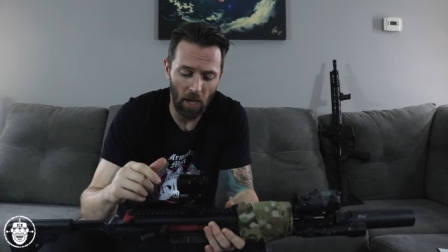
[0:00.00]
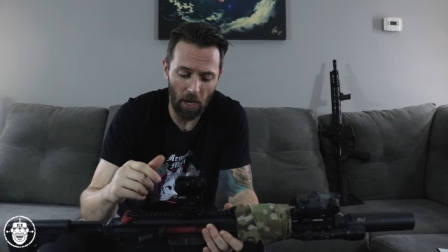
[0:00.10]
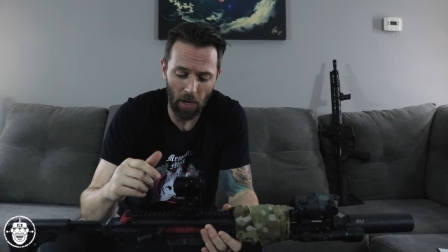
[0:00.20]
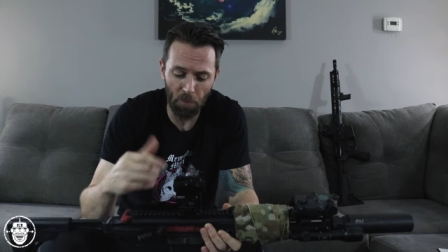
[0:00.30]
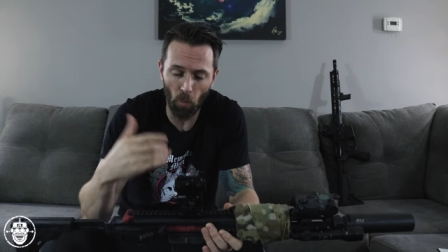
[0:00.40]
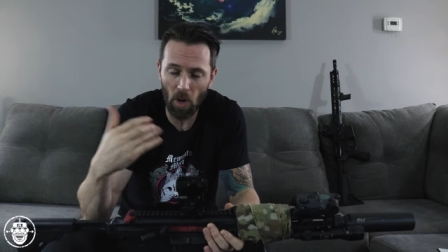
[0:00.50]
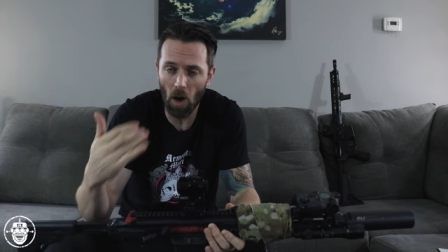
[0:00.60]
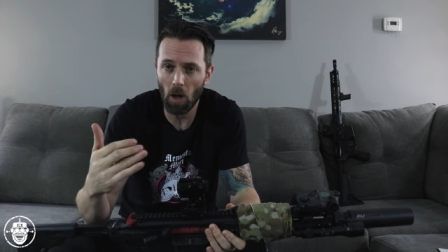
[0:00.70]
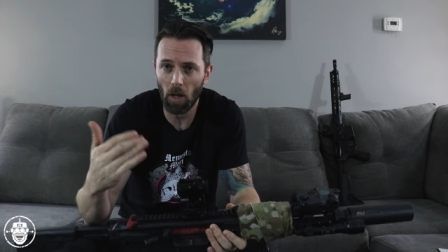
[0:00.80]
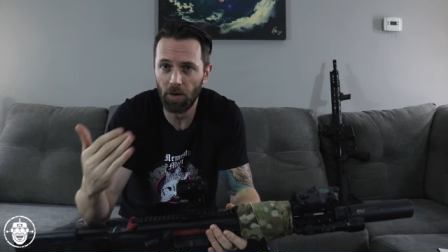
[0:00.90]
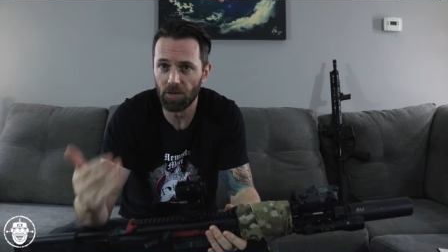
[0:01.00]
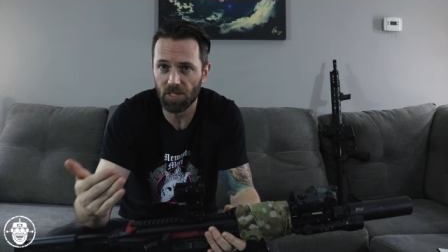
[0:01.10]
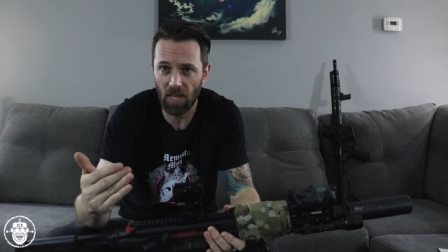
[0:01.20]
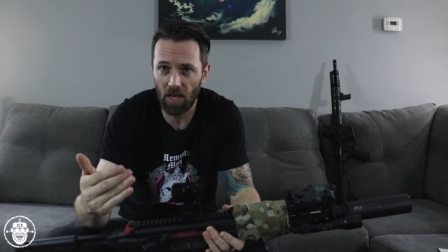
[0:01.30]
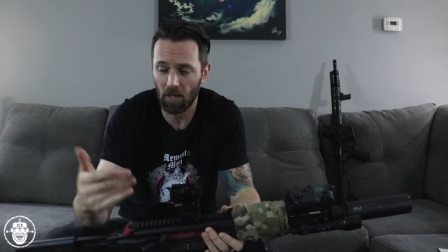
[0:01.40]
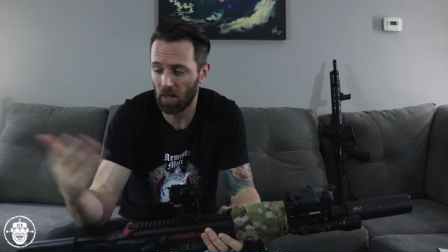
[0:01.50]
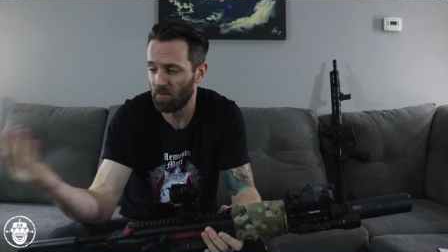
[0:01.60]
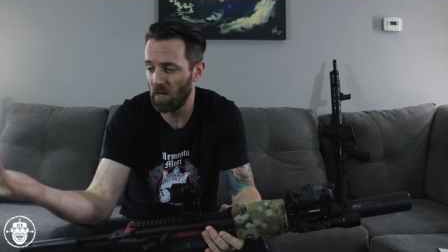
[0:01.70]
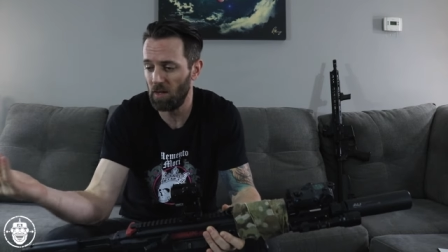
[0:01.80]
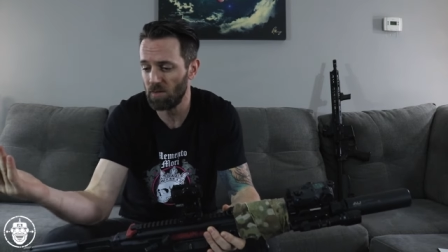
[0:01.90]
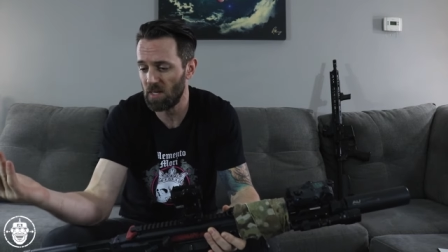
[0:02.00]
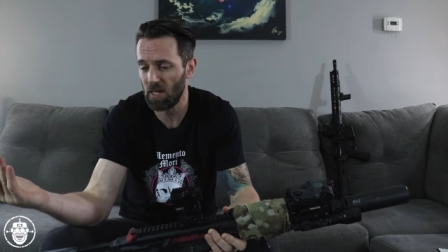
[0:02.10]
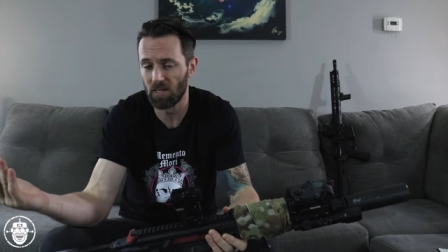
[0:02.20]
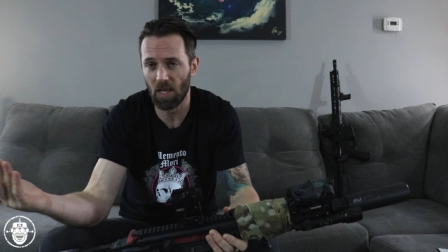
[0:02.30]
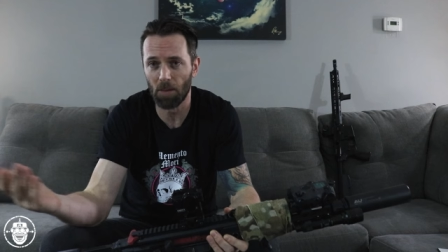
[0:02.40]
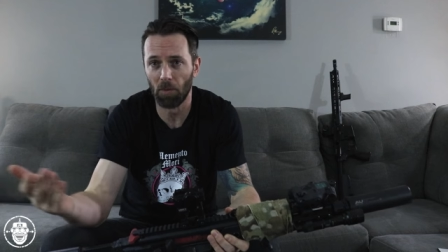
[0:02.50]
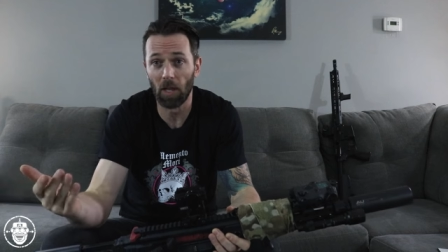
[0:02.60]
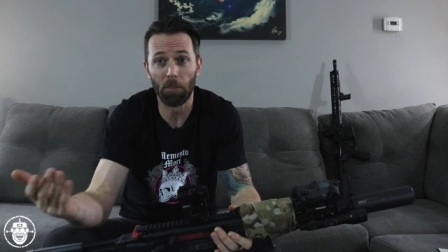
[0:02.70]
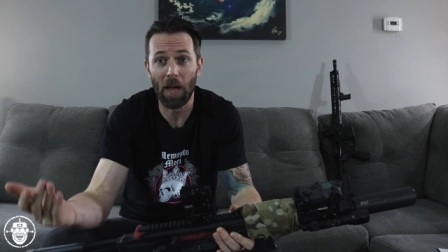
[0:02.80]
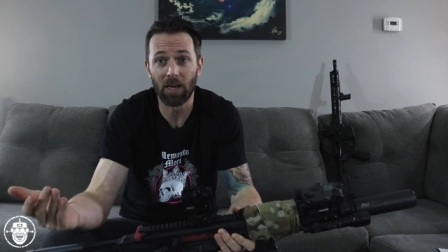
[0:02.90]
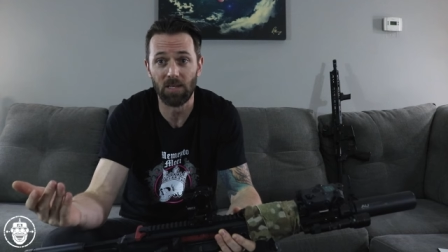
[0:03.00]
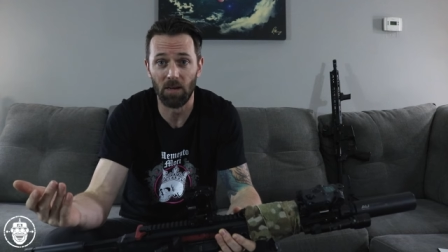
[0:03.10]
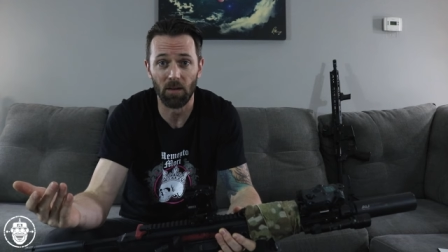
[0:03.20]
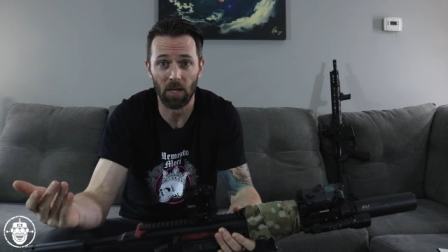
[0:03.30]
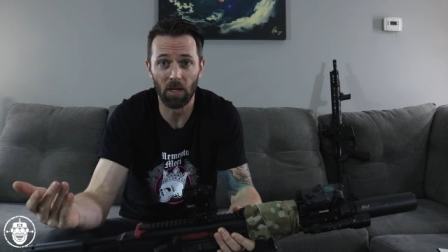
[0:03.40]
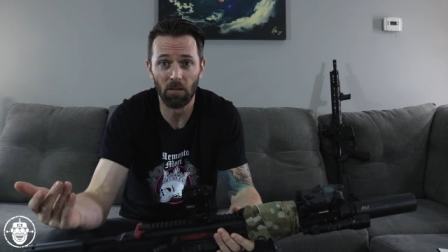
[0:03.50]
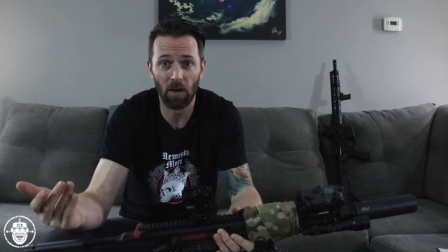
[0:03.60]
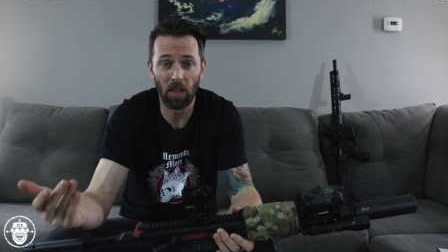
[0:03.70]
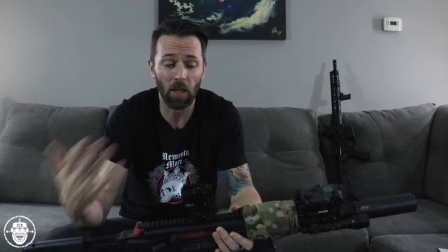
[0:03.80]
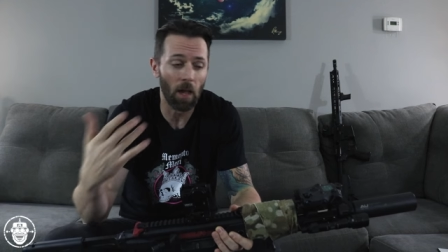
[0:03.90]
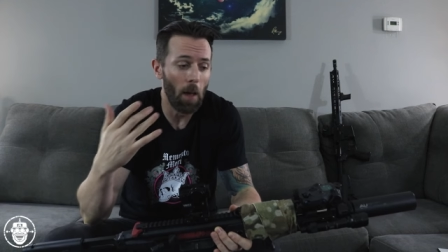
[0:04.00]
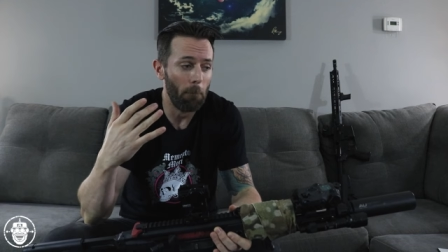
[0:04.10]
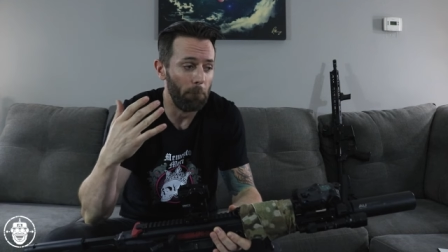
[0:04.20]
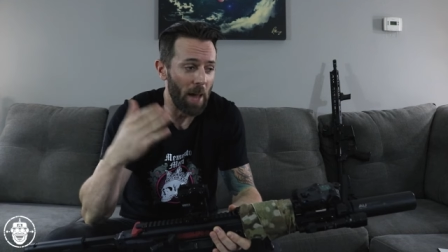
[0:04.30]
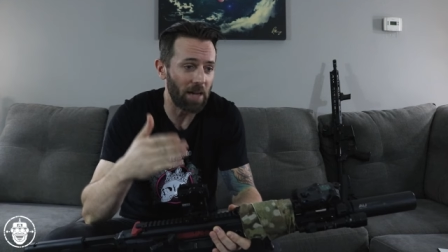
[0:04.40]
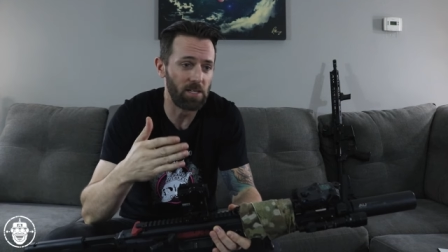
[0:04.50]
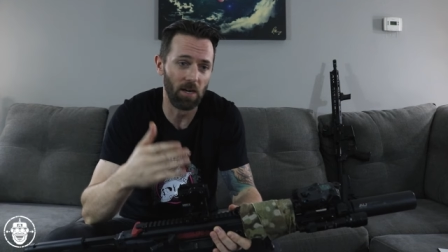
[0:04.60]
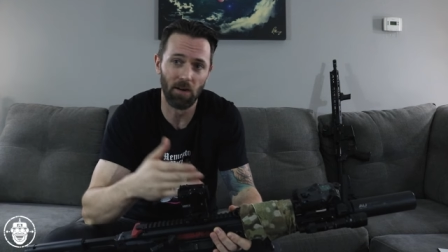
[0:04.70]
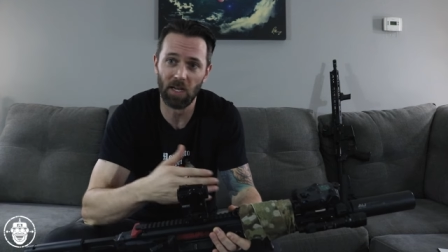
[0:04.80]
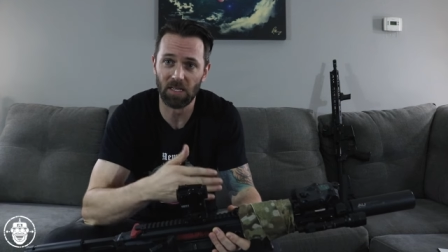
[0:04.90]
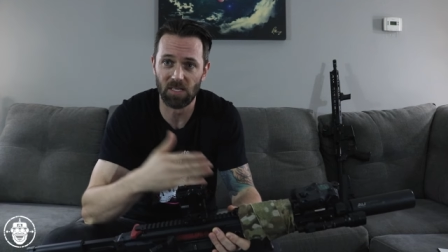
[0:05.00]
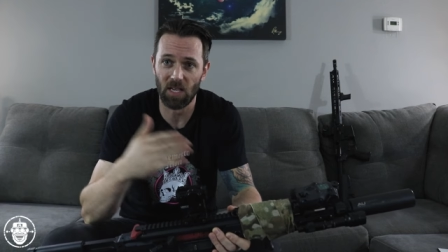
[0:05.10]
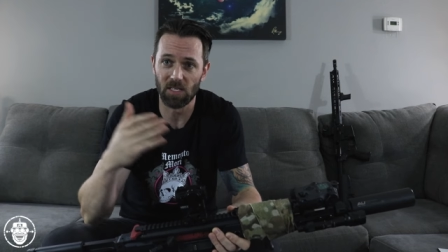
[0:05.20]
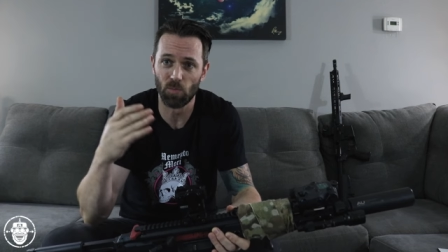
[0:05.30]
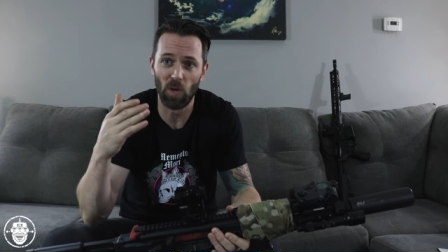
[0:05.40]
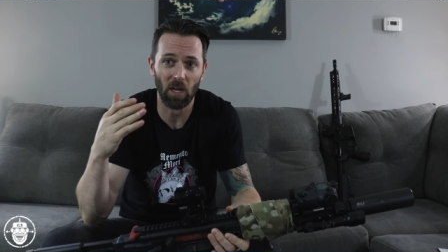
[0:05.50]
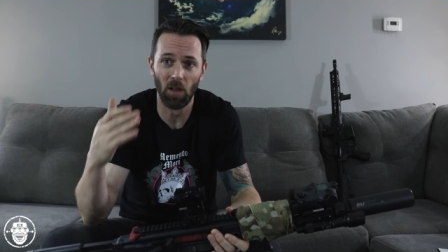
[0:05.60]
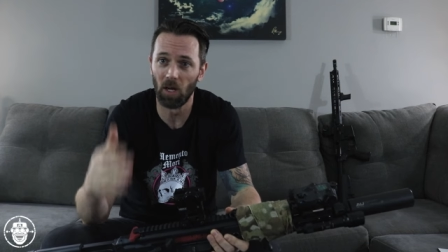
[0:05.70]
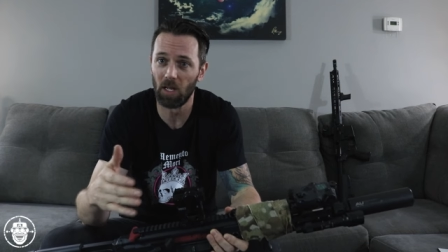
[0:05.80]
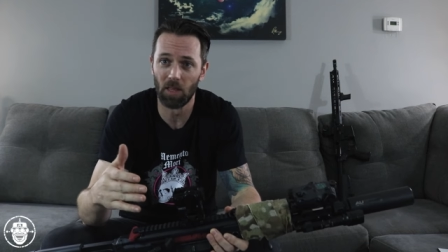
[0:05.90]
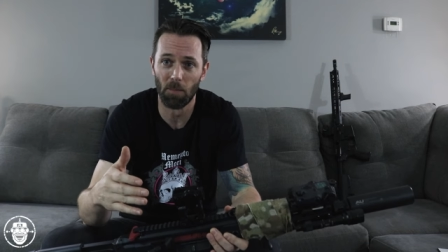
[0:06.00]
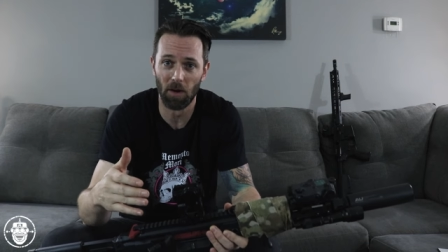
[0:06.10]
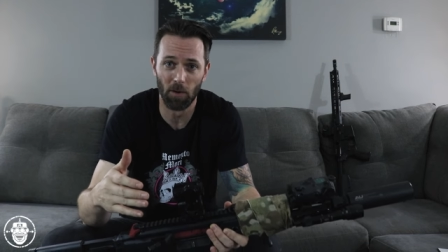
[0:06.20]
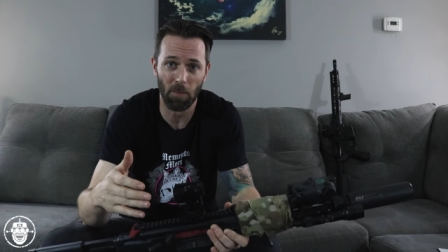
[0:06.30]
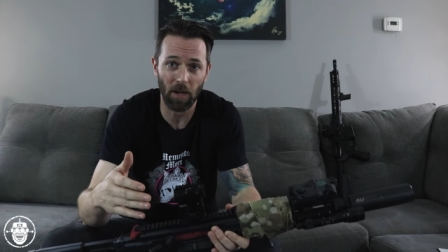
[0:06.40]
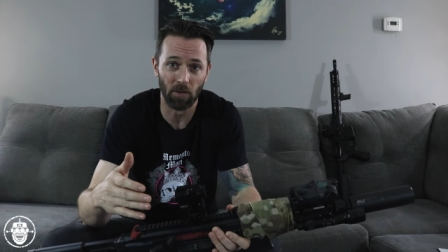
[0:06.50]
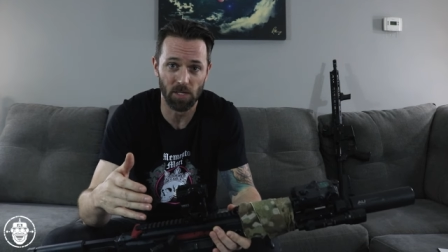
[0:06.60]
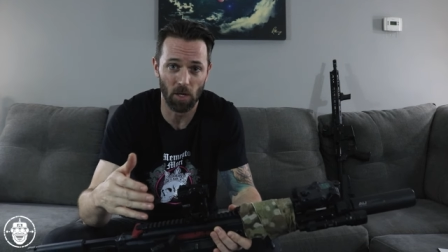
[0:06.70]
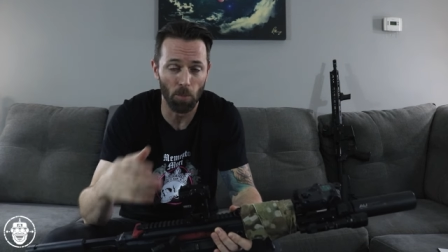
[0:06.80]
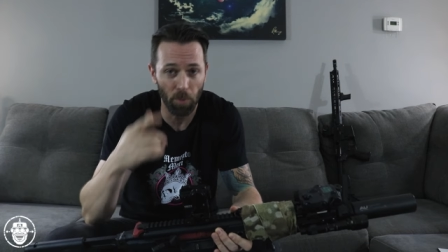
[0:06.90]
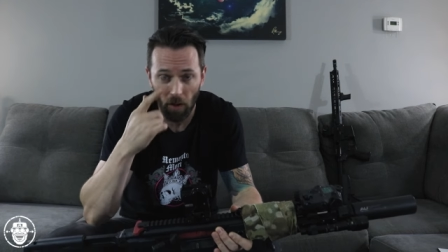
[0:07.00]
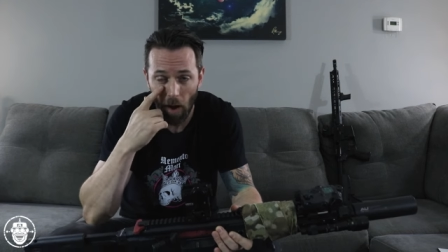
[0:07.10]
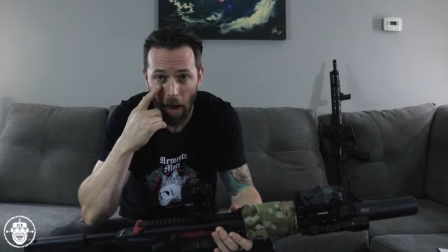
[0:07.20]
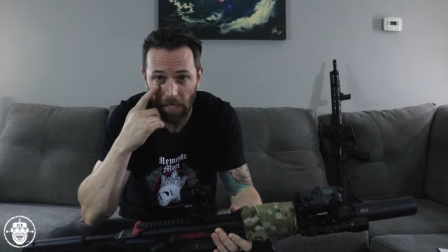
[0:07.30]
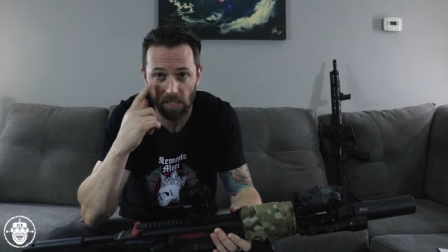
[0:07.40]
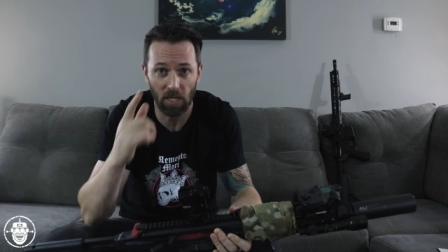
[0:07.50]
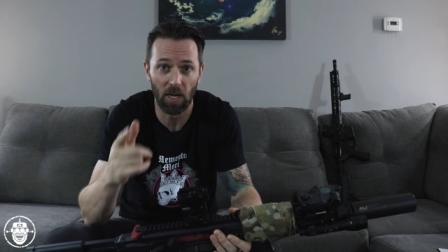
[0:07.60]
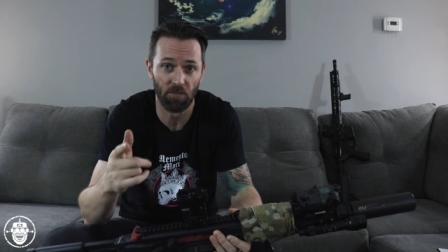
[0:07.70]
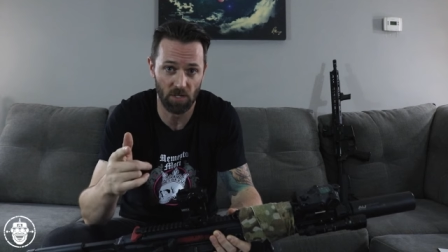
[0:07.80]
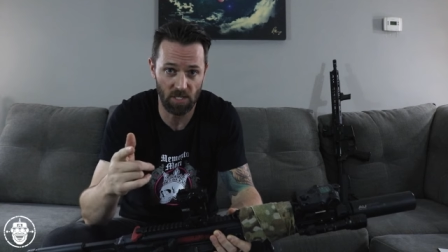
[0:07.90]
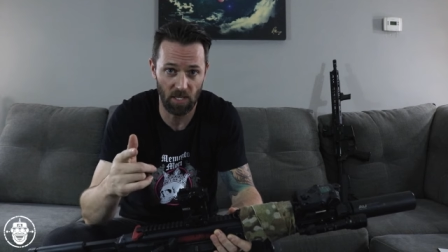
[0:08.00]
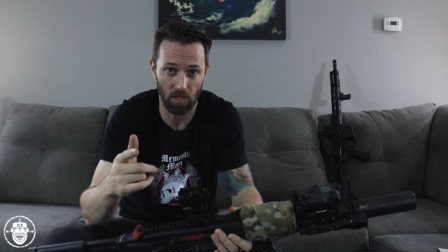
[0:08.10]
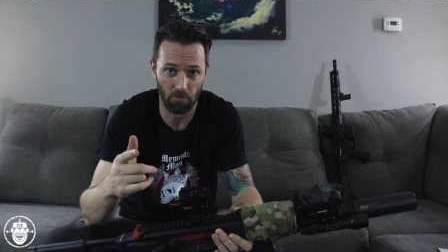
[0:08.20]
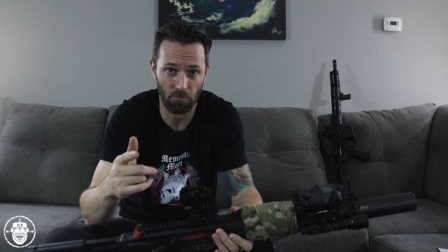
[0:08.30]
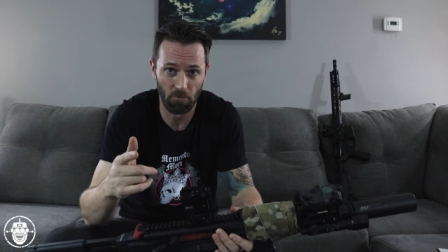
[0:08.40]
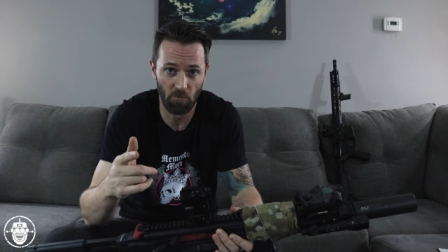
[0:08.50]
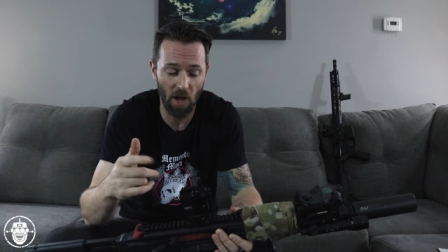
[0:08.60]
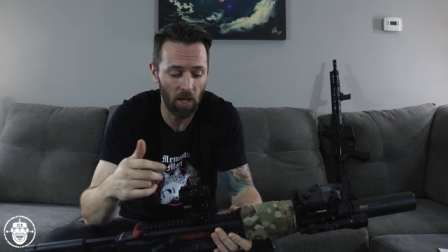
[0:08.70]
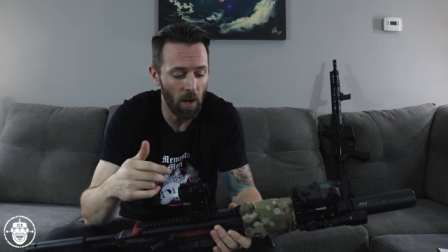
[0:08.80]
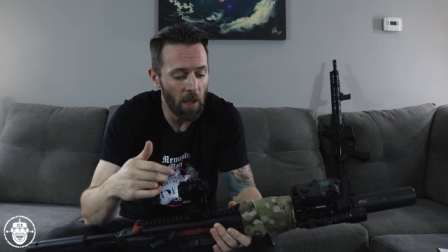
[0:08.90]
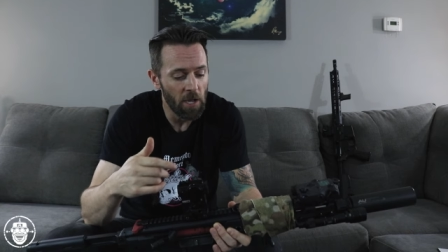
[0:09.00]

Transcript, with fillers: Uh, but we all understand, like if I use the example, like bacteria, right? Like bacteria exists. We can look at them under a microscope, but our eyes can never see them, right?